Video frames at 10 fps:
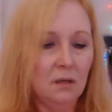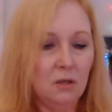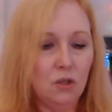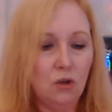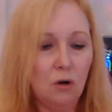
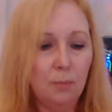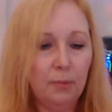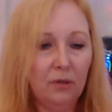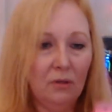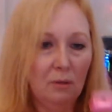
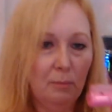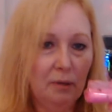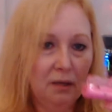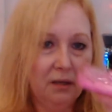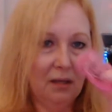sharpener,
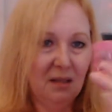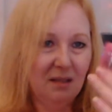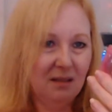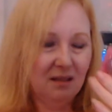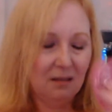but
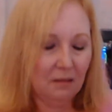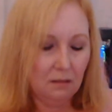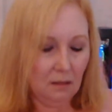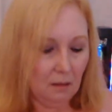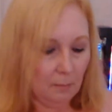it's
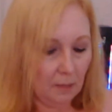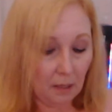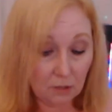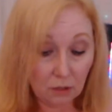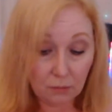dumb.
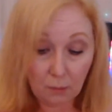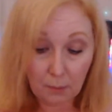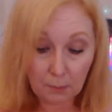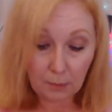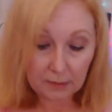I should throw
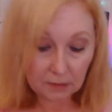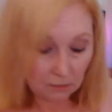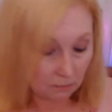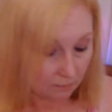it away too.